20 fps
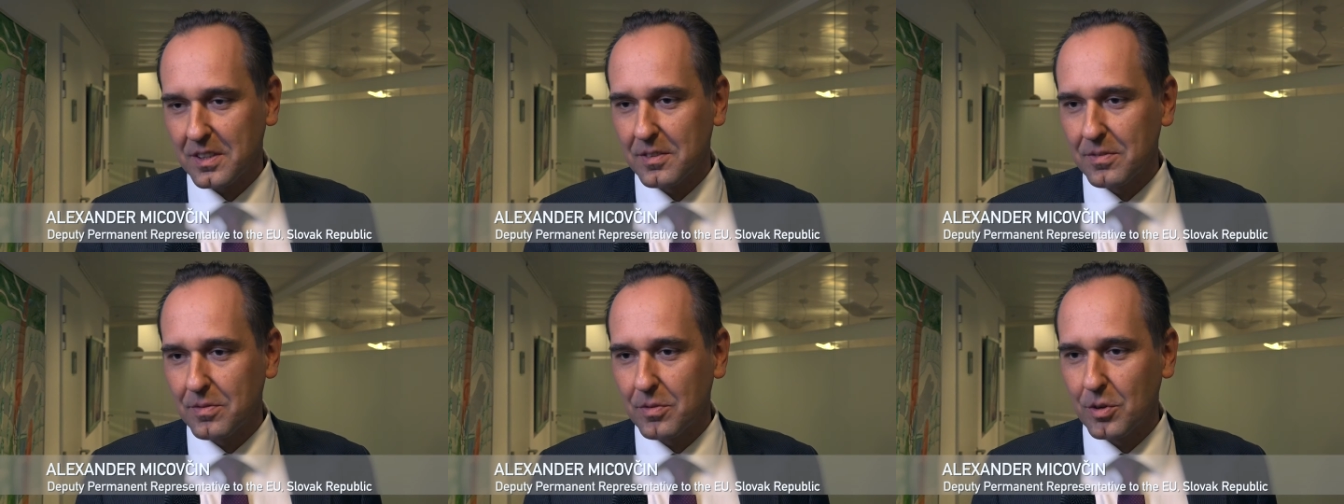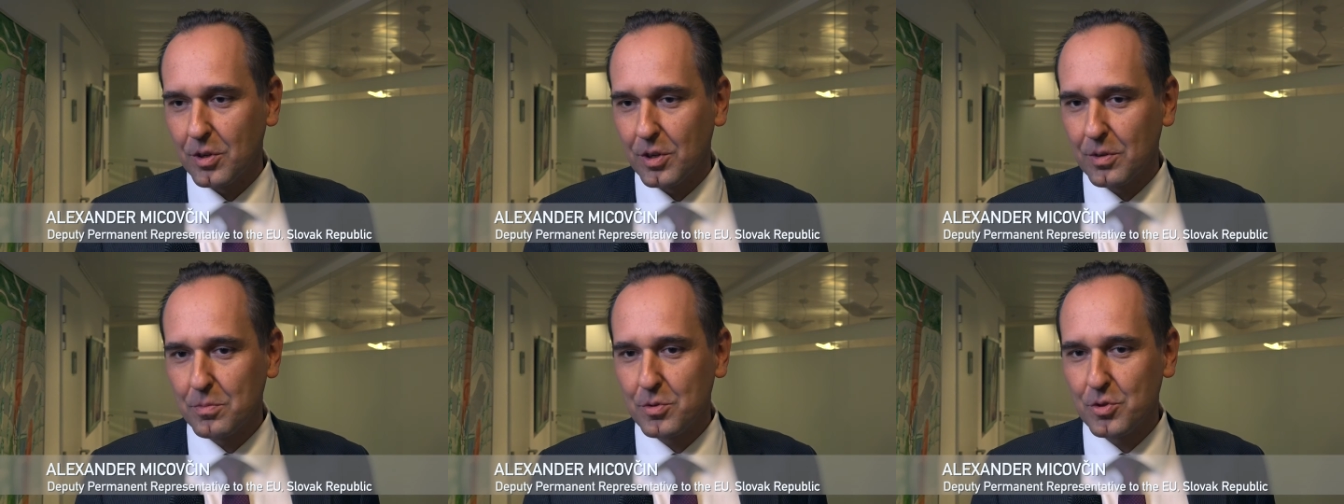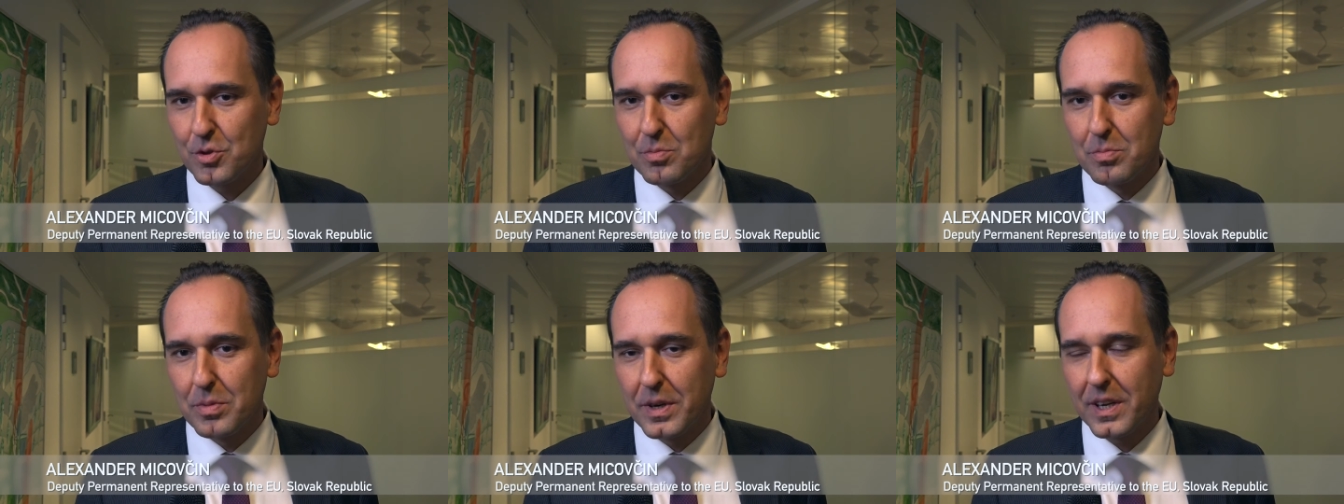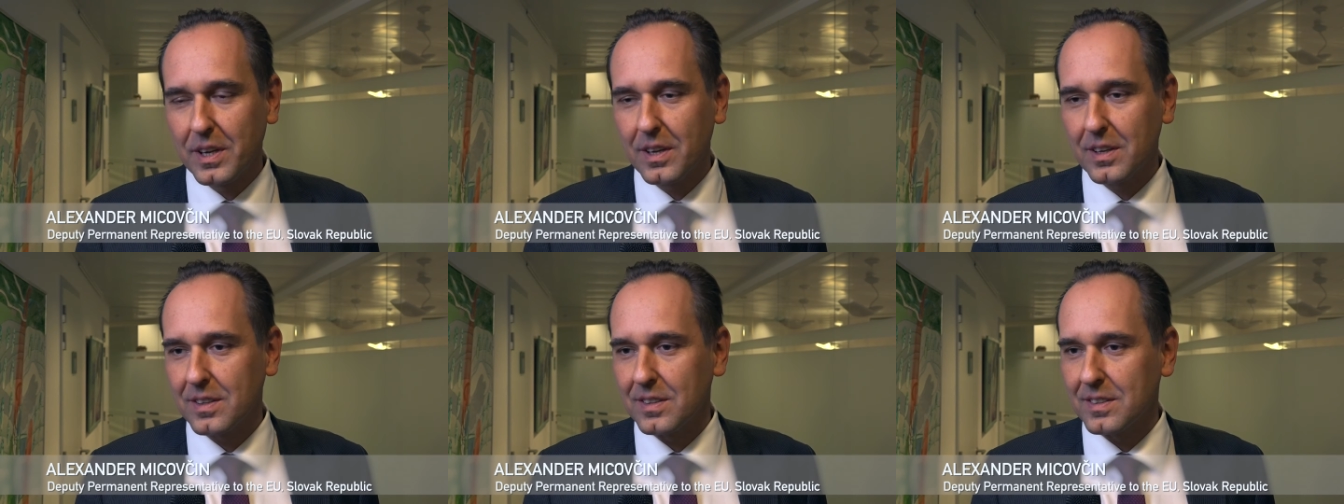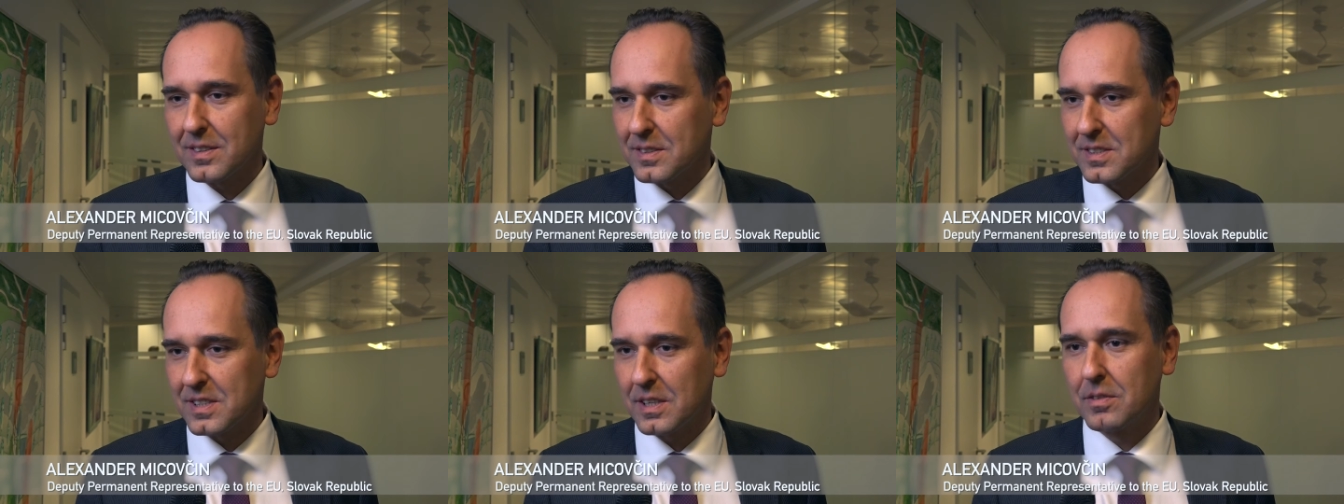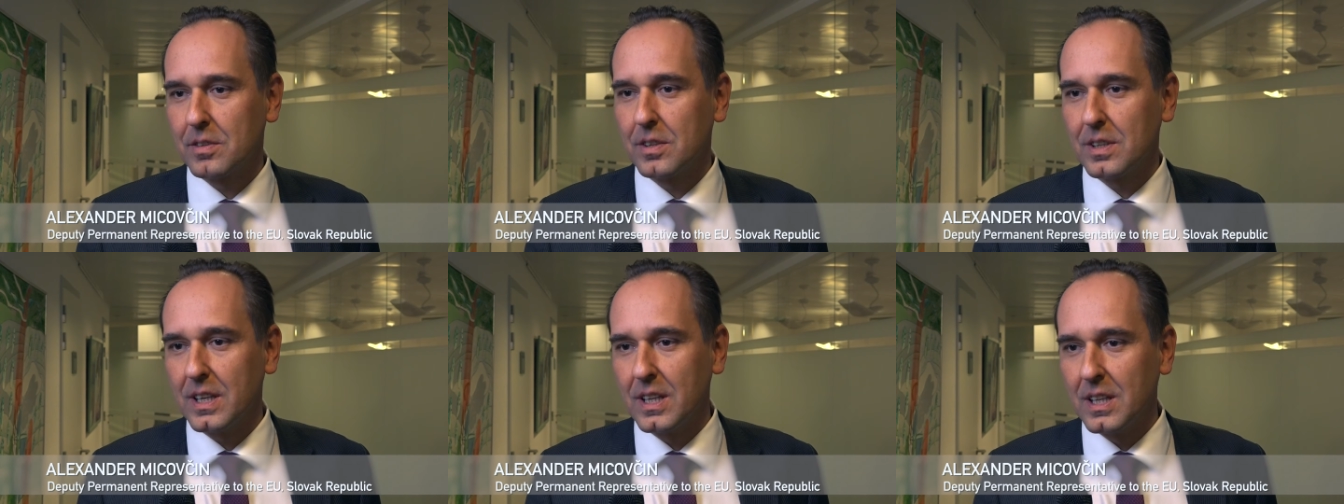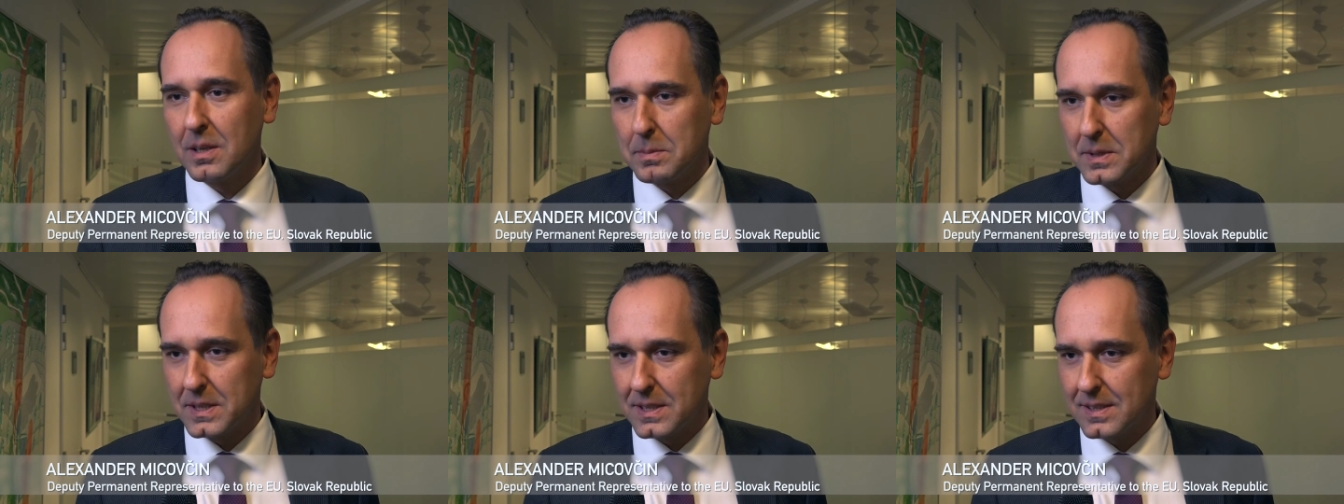reform should bring several
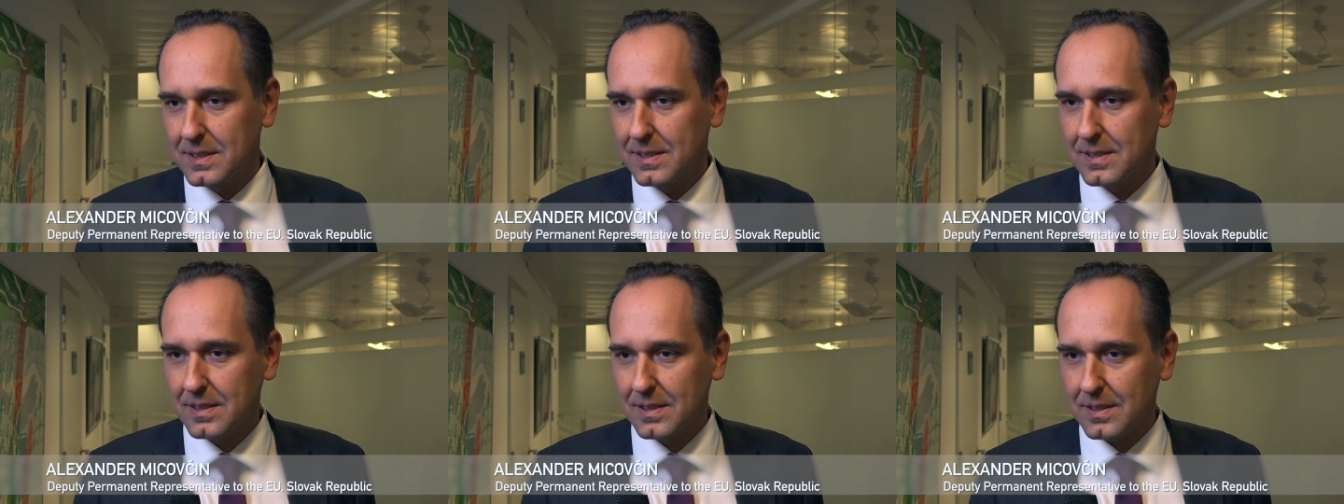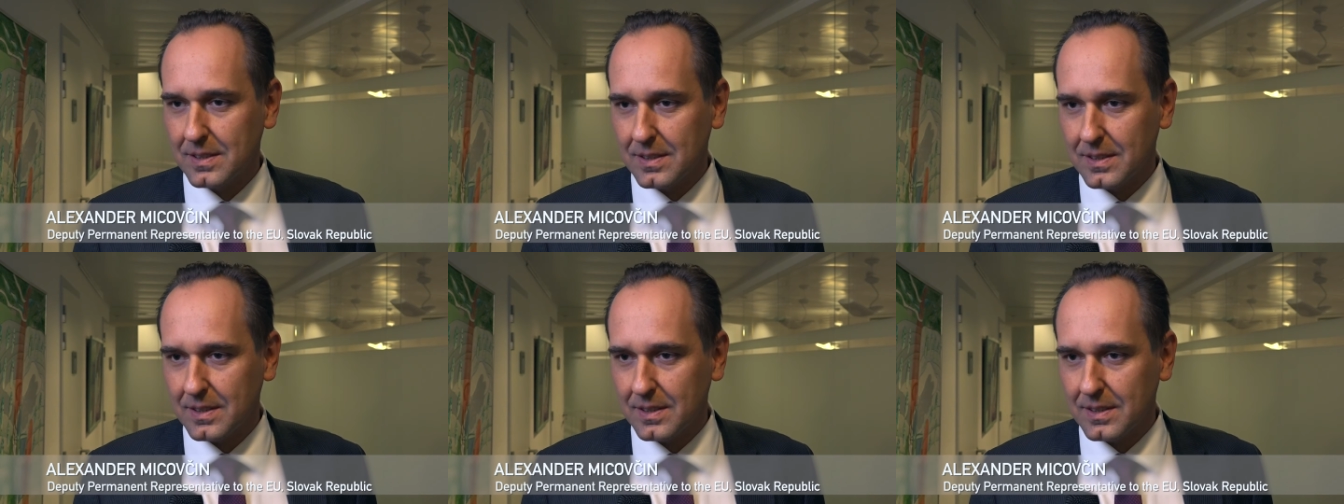elements